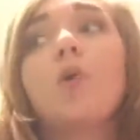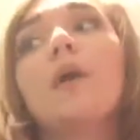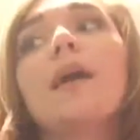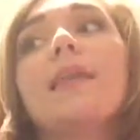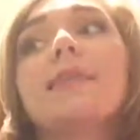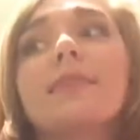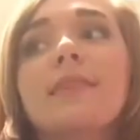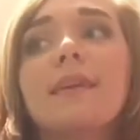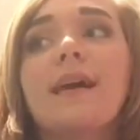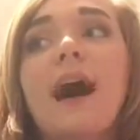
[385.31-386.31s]
with,
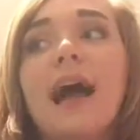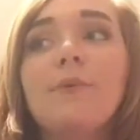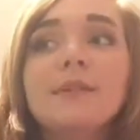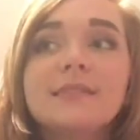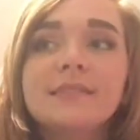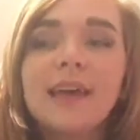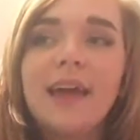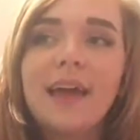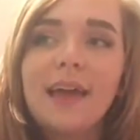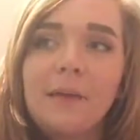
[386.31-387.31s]
I would
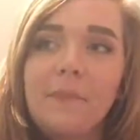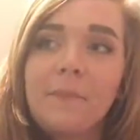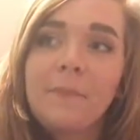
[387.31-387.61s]
say,